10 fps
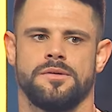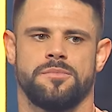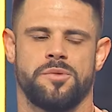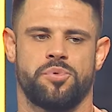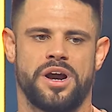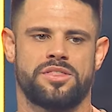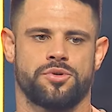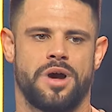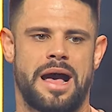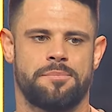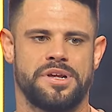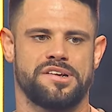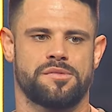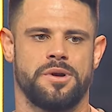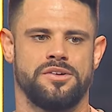But breakthrough
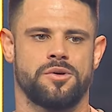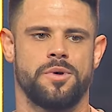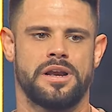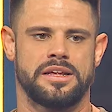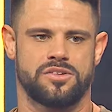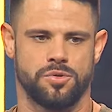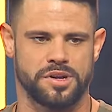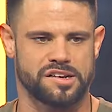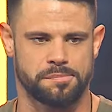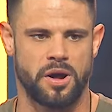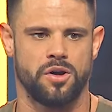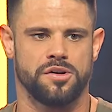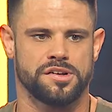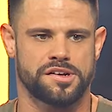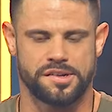happens when you're willing to
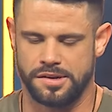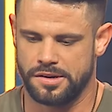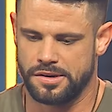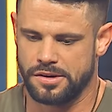expose